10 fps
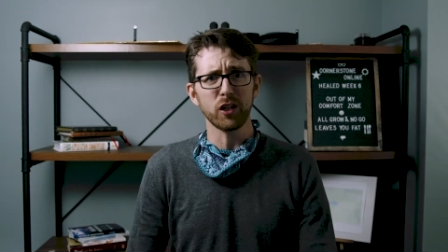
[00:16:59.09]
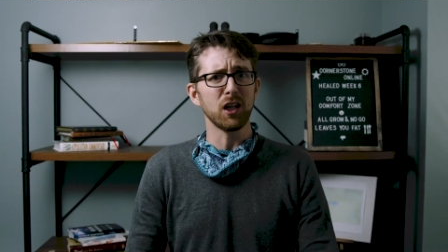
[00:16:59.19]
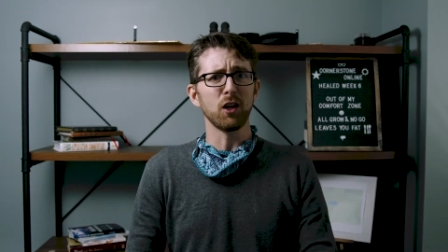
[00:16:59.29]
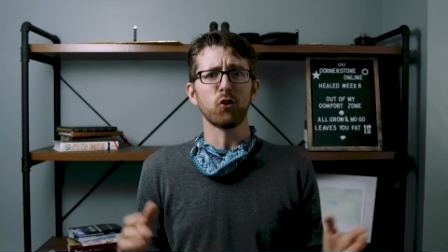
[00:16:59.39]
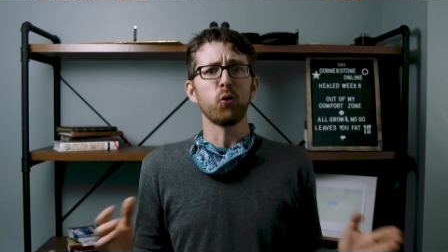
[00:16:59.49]
the
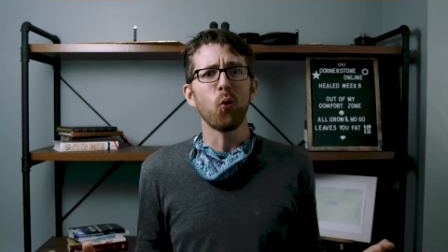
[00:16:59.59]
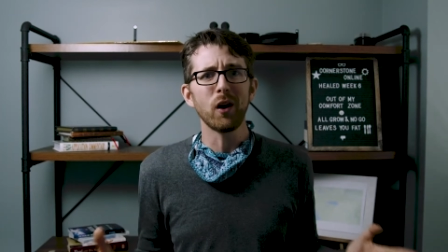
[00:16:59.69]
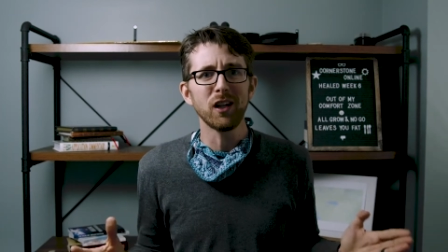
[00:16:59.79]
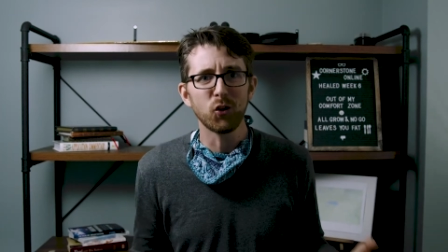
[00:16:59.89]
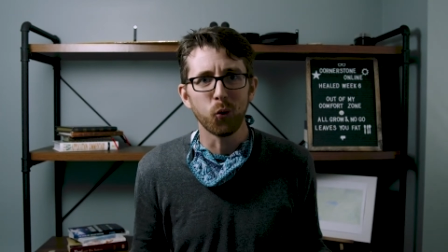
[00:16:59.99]
year
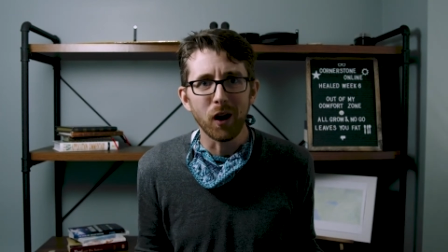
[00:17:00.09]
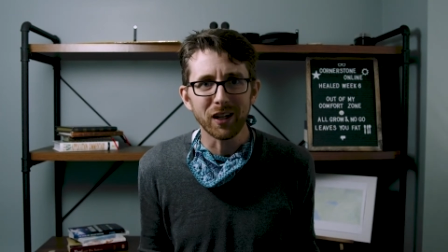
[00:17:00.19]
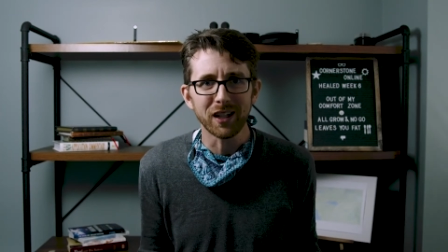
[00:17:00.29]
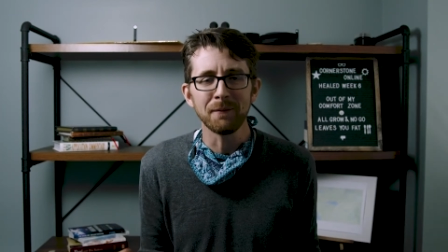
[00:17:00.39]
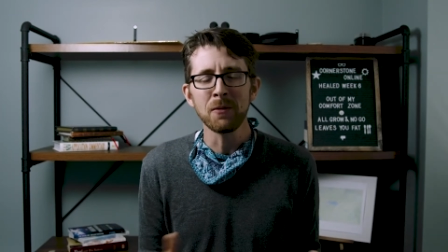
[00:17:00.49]

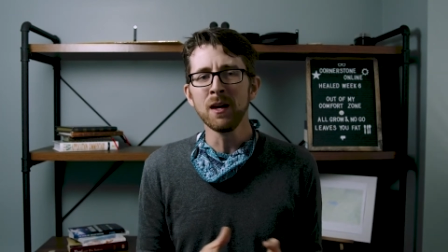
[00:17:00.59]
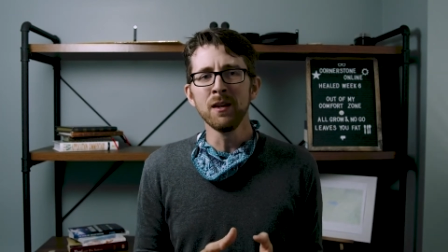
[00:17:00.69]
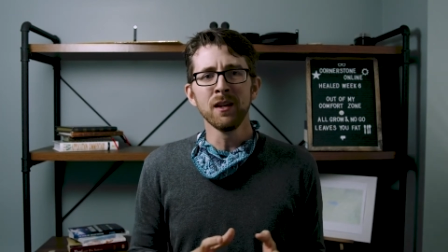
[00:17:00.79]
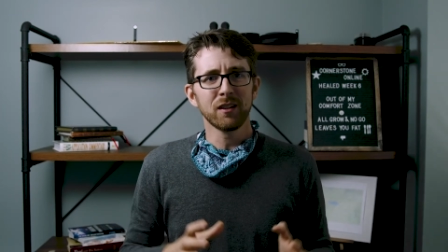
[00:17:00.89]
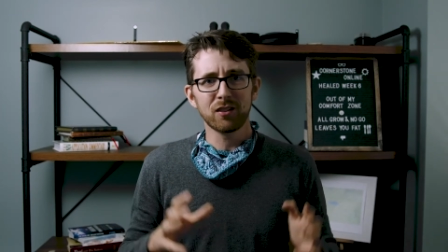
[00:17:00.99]
2020
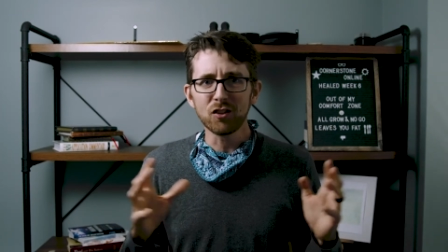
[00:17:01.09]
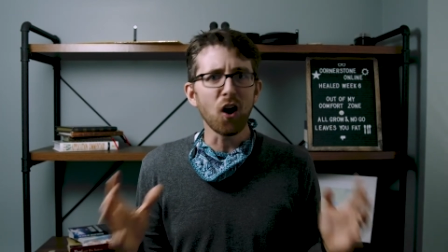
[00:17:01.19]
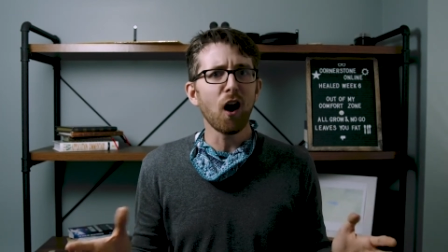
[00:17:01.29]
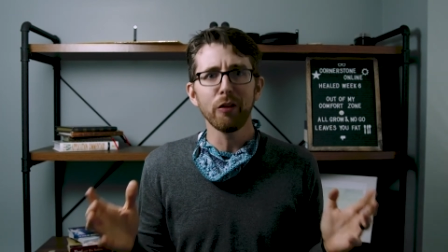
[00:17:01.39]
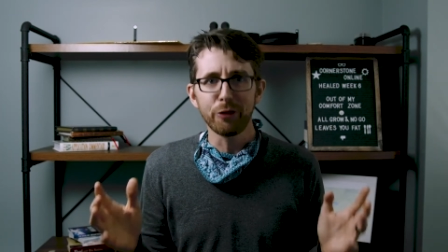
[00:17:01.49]

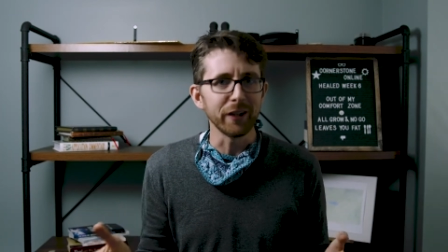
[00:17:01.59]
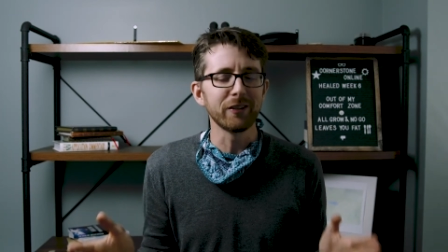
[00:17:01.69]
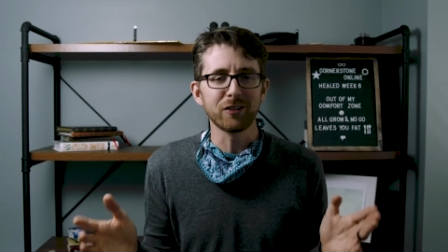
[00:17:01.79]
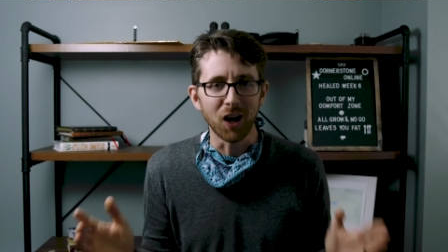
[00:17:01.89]
saw this